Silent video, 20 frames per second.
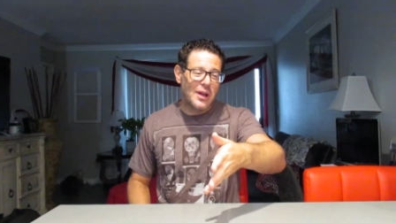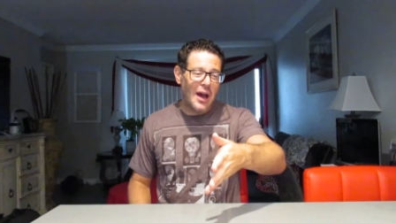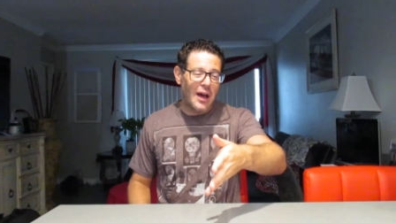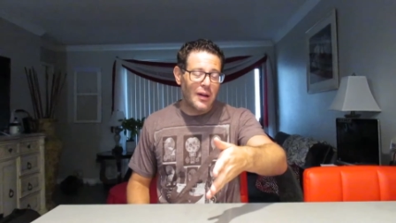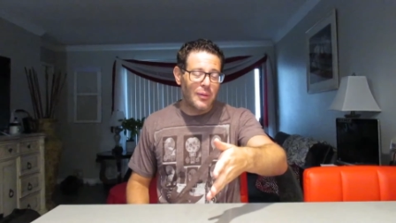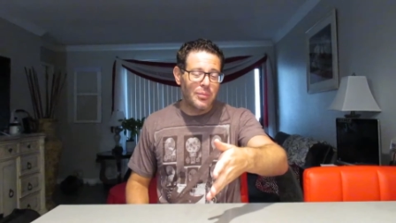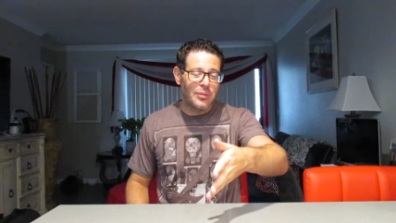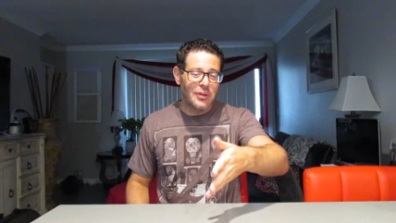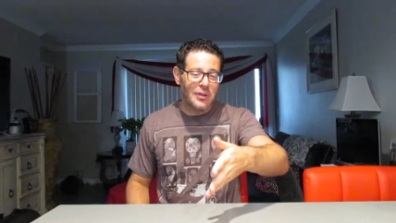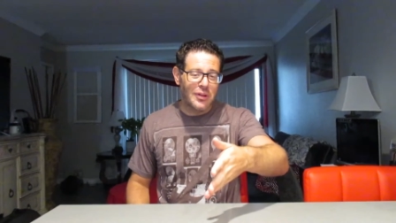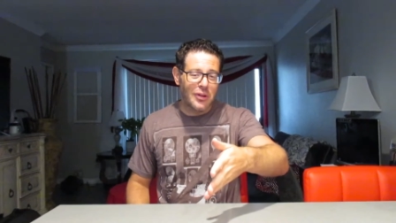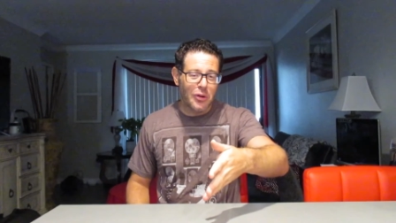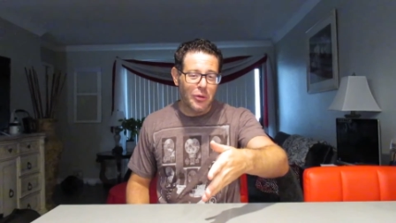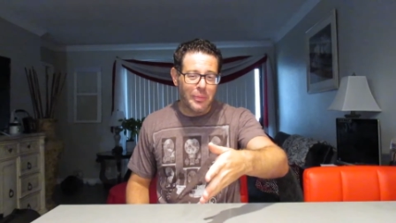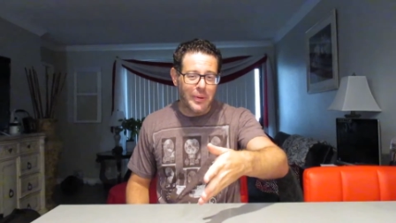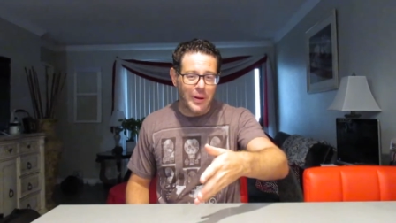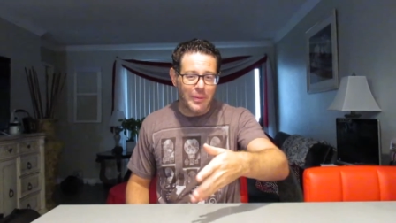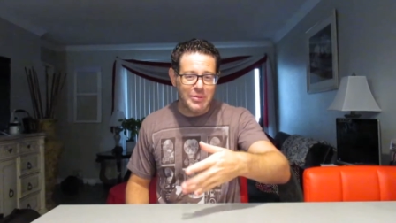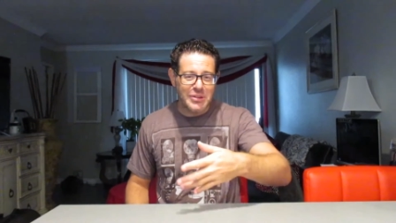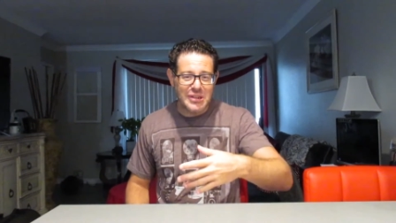got a little
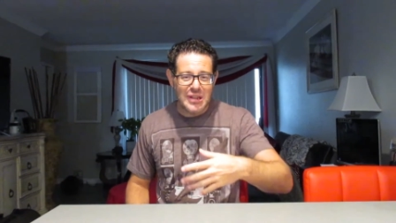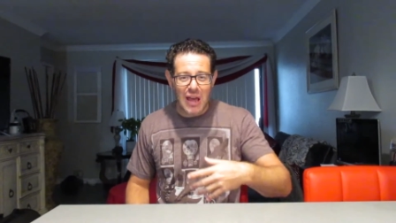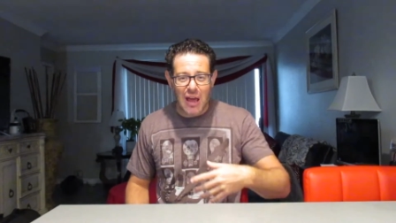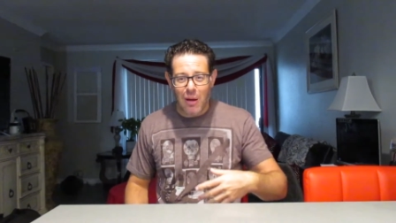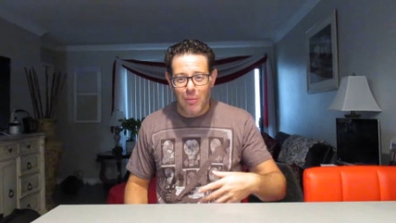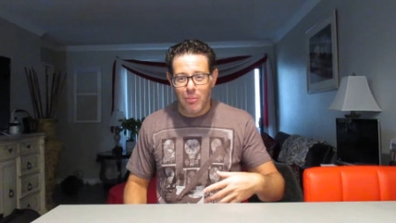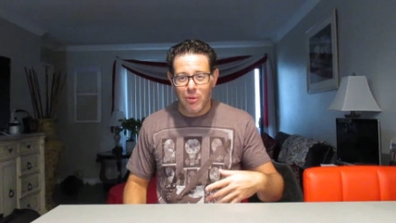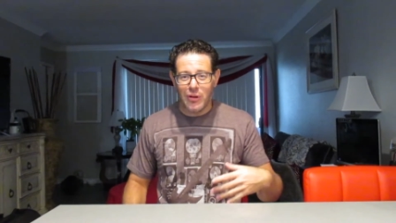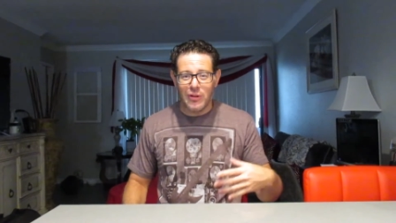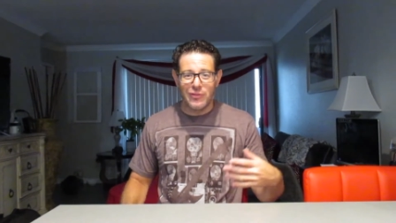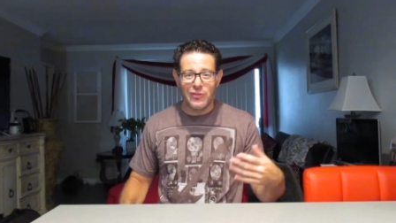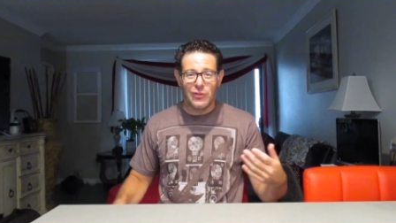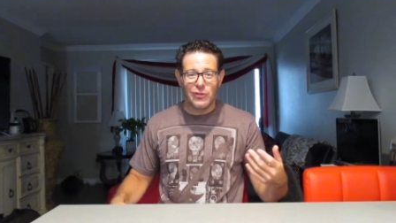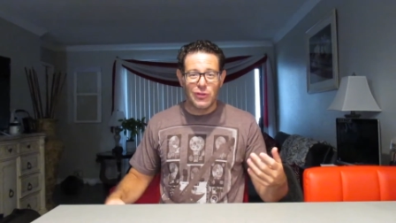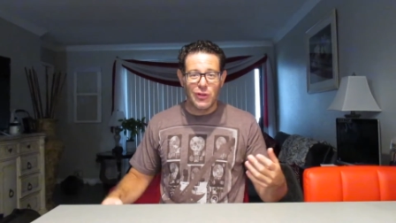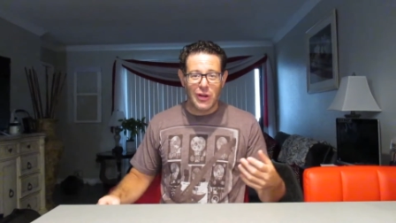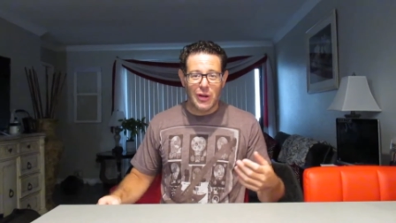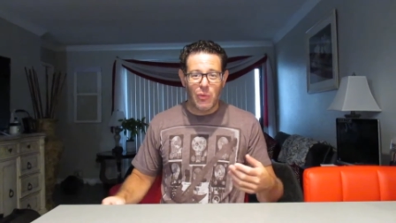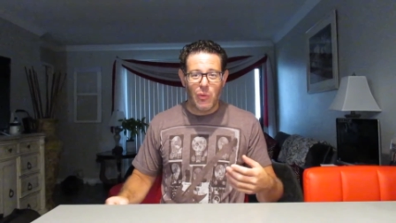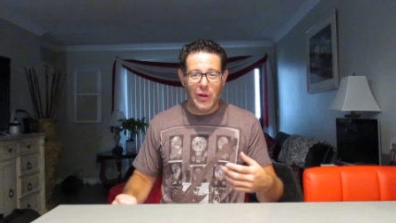bit upset, but if you
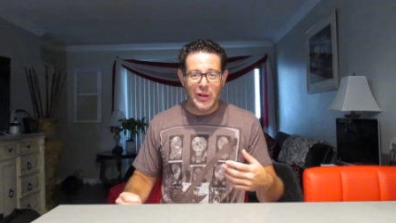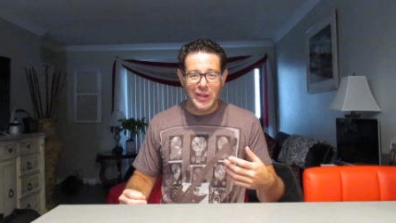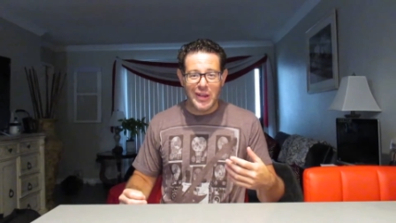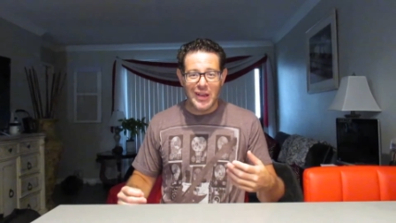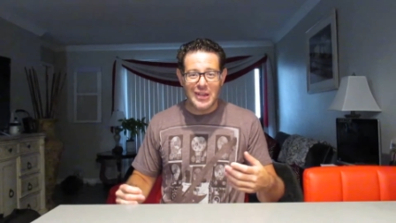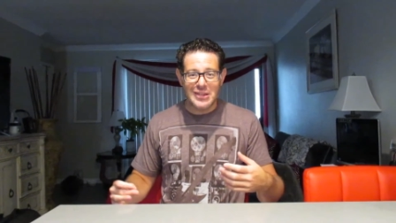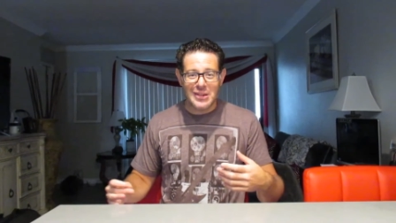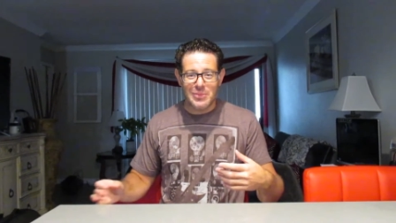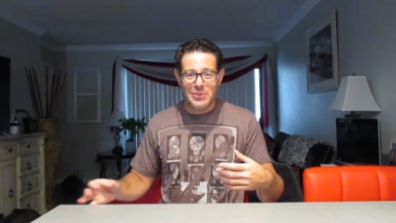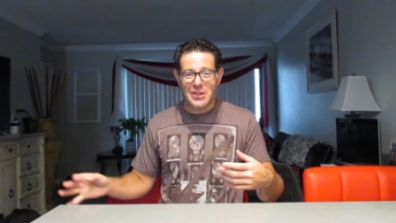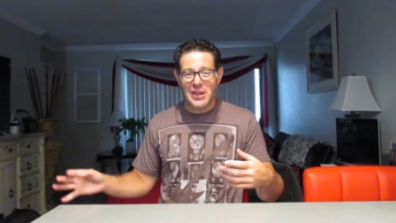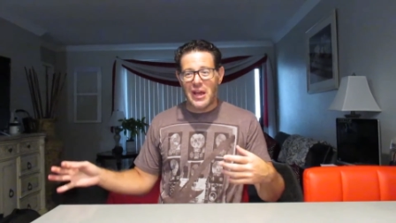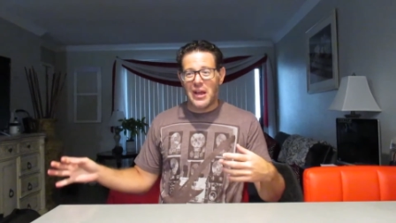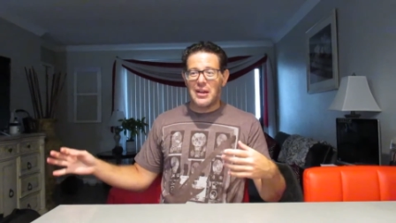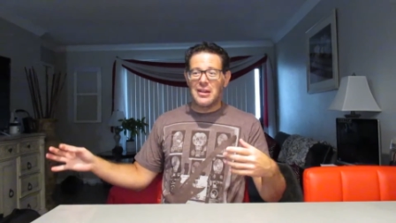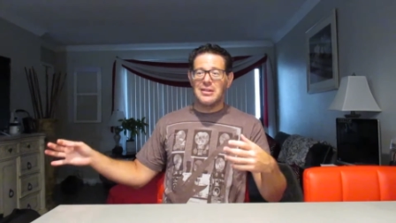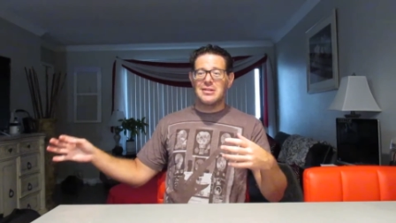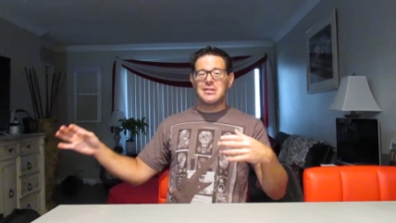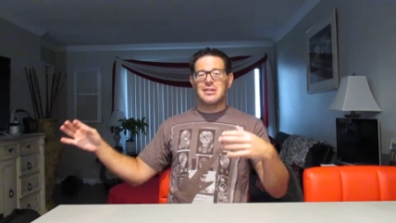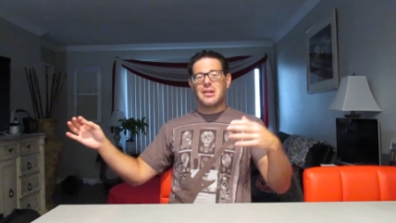look when he gets upset,
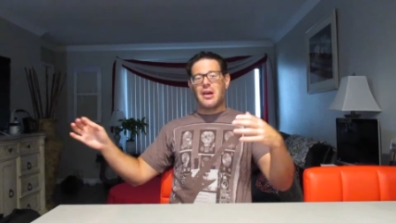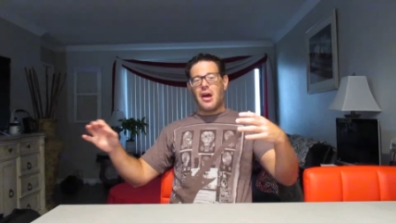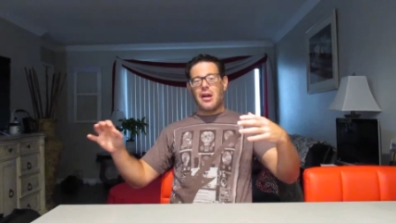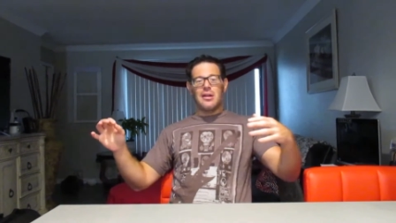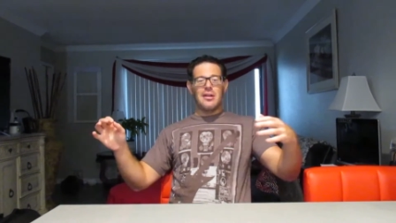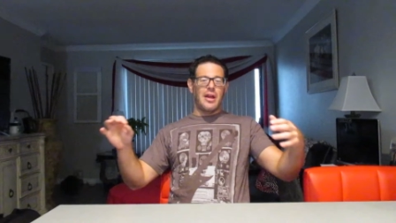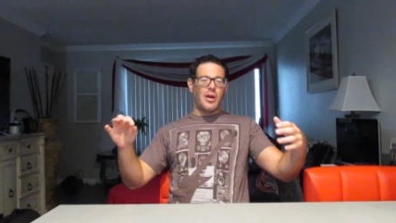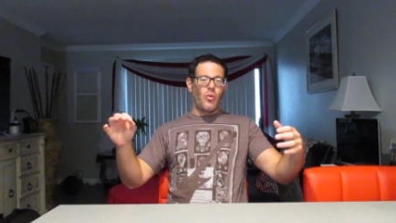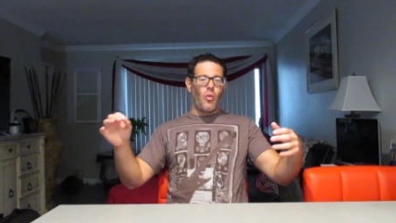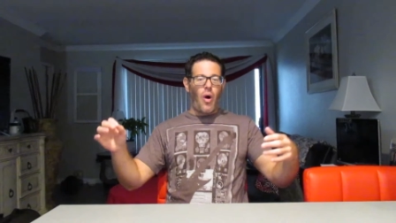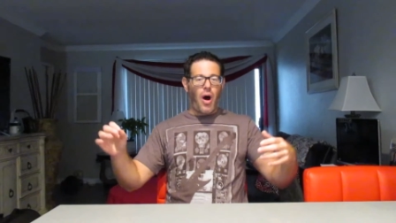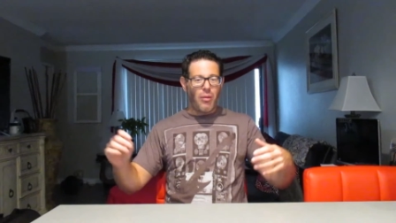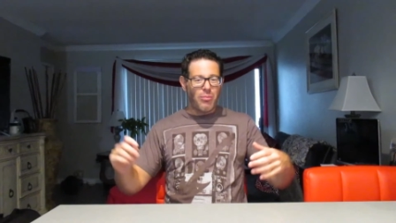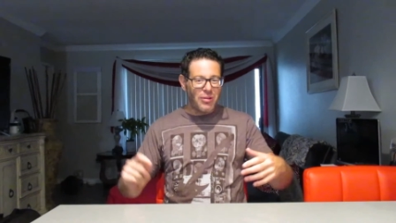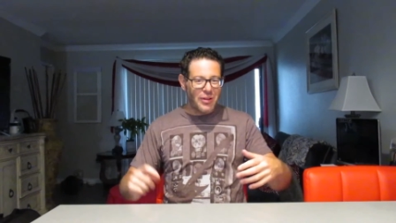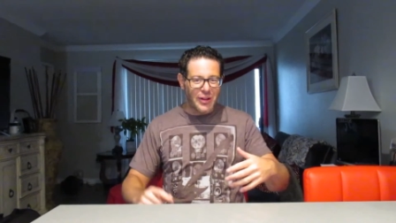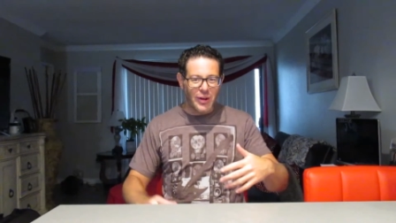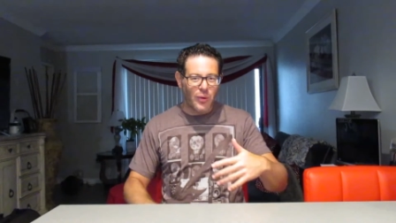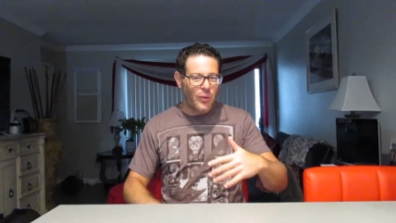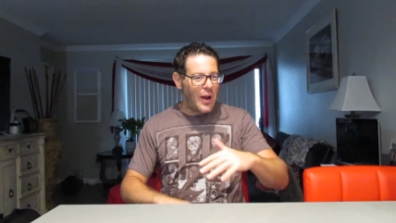he's kind of
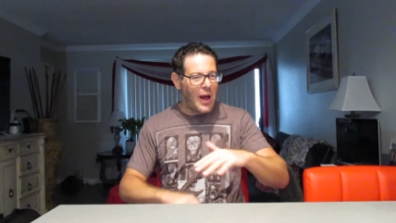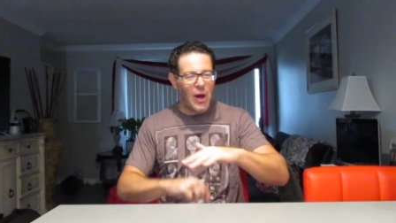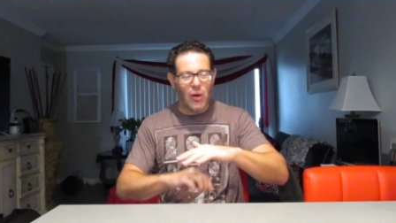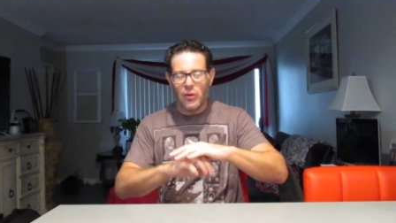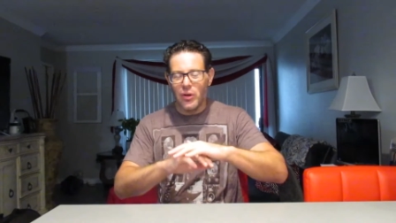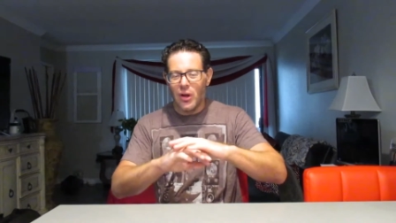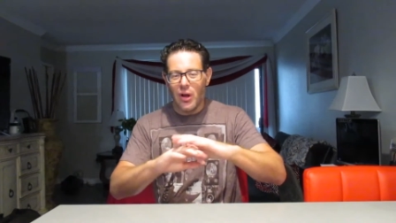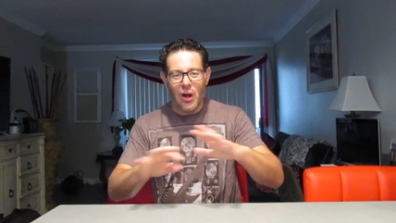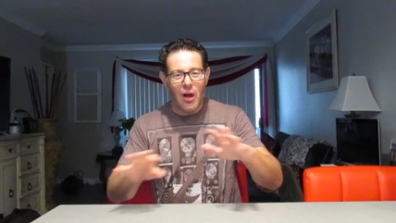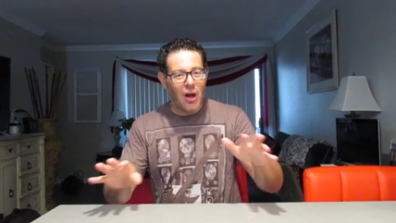wobbling around.